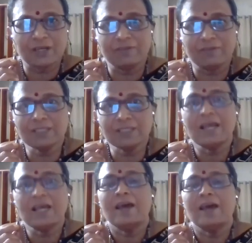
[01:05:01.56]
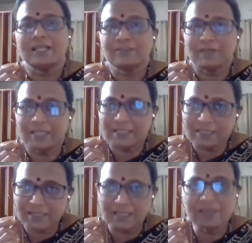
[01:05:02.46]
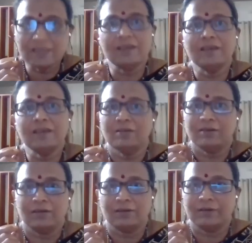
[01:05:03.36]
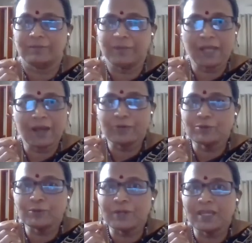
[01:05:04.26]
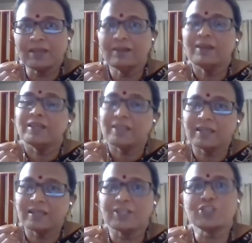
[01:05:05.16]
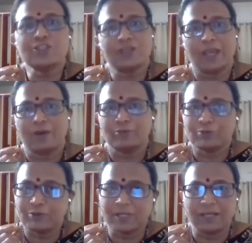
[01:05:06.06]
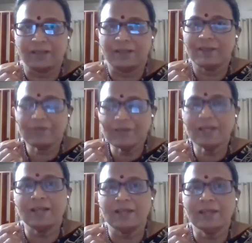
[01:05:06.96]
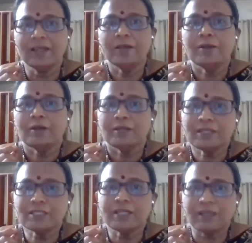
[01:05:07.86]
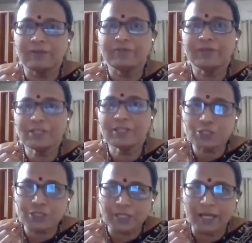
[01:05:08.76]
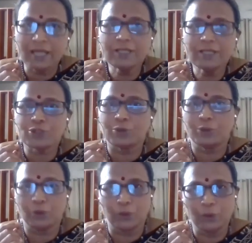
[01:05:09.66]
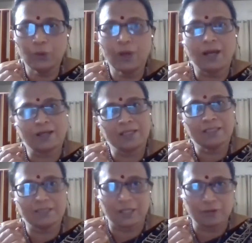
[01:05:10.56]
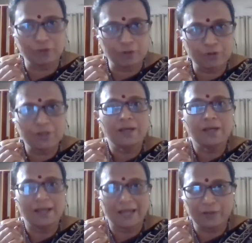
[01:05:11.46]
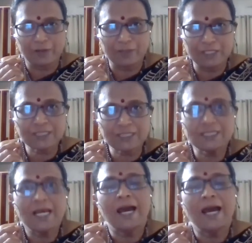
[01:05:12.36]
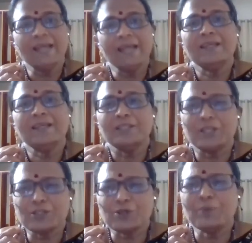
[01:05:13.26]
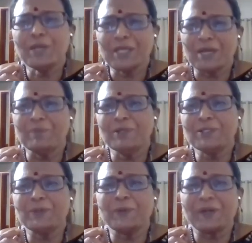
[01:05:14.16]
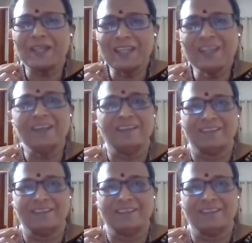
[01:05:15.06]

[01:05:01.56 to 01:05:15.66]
works, as well as Hindi. They have to read English. They have to read. Definitely, each and every child should know at least 3 4 languages, and they should be able to read